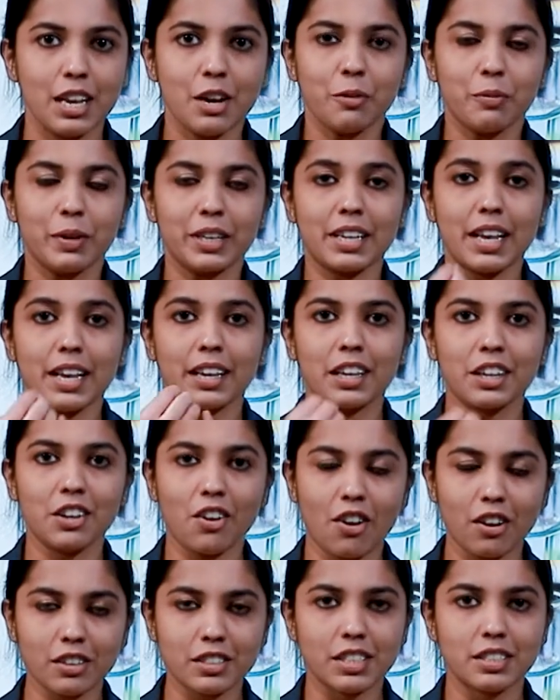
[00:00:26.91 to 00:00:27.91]
We take in
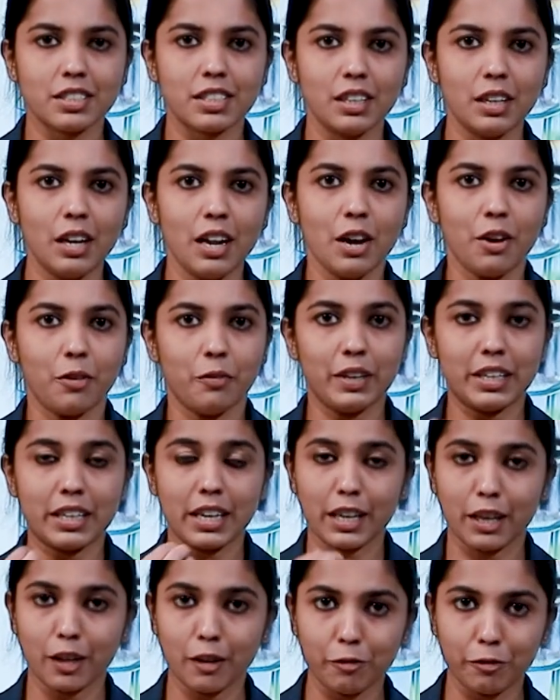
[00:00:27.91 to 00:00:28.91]
oxygen, we
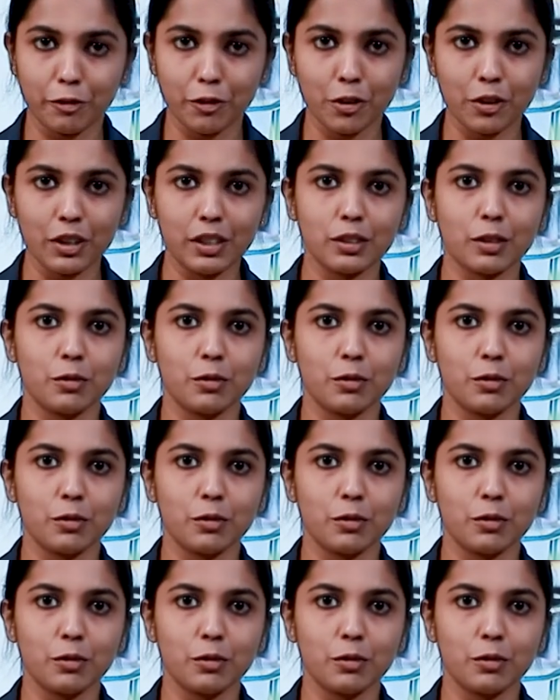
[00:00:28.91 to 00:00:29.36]
take in food,